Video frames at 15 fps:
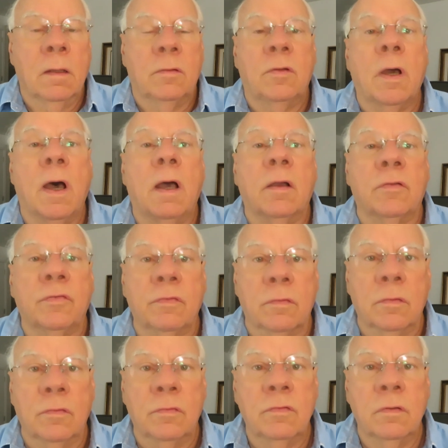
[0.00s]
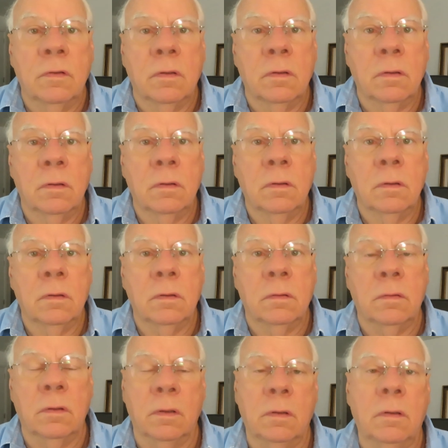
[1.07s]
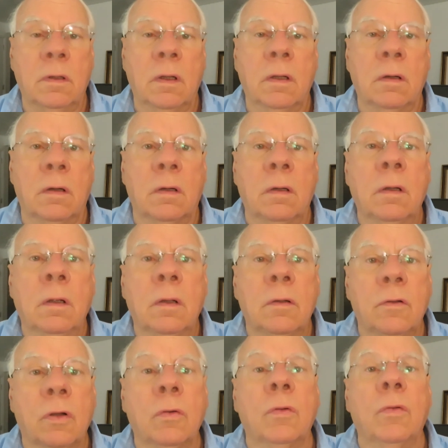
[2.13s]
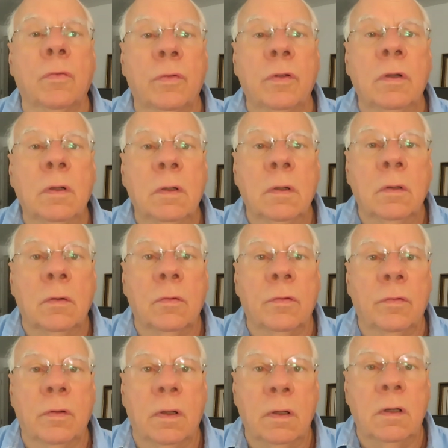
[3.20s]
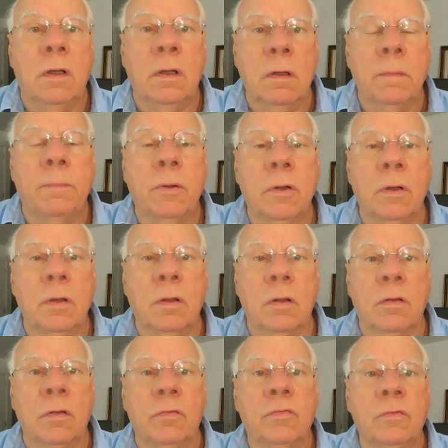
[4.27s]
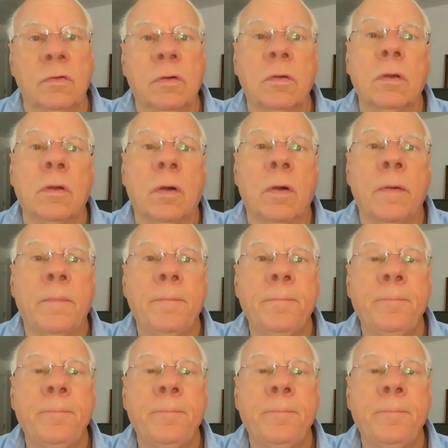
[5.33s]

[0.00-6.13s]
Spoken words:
toxins that they are told they need to put into the soil.